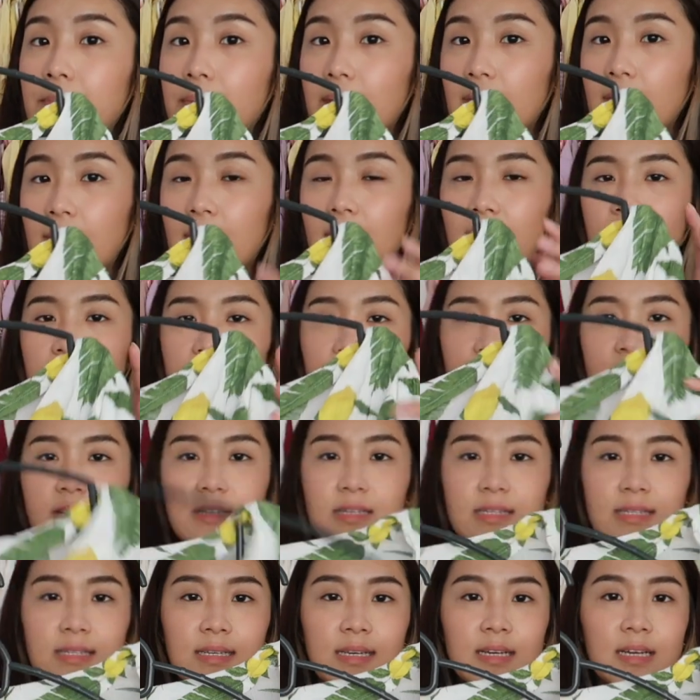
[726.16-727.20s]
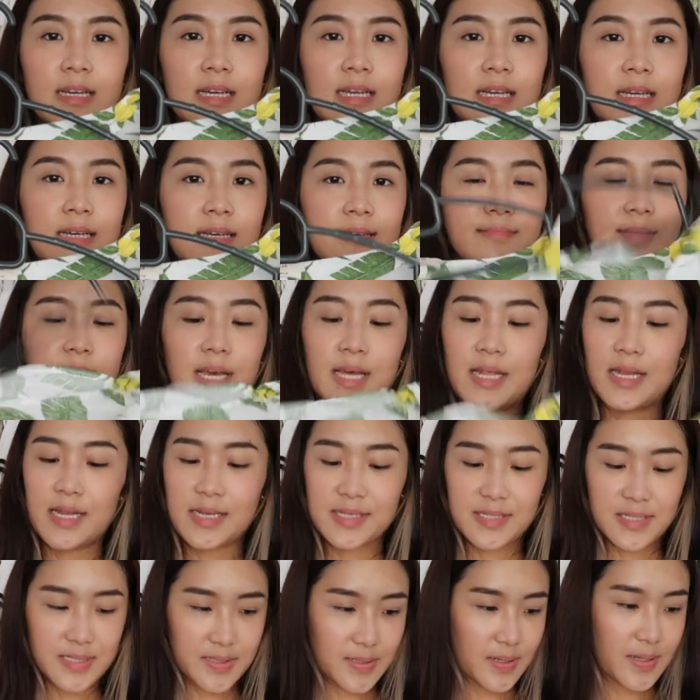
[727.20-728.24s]
& Bear, and honestly, it
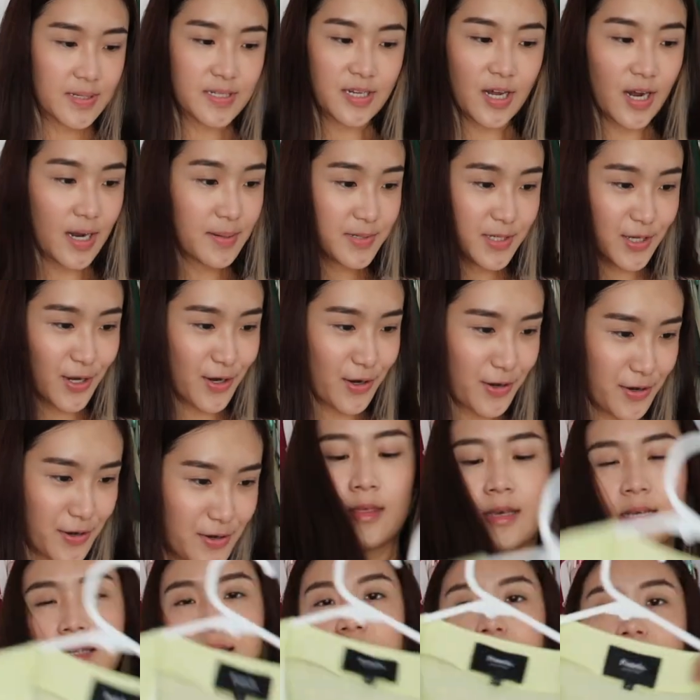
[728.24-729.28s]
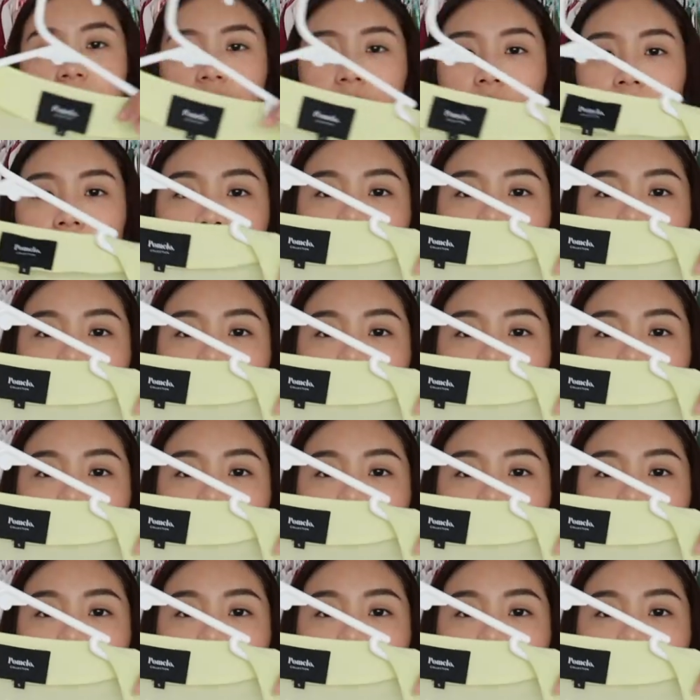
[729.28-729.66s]
is time to go. This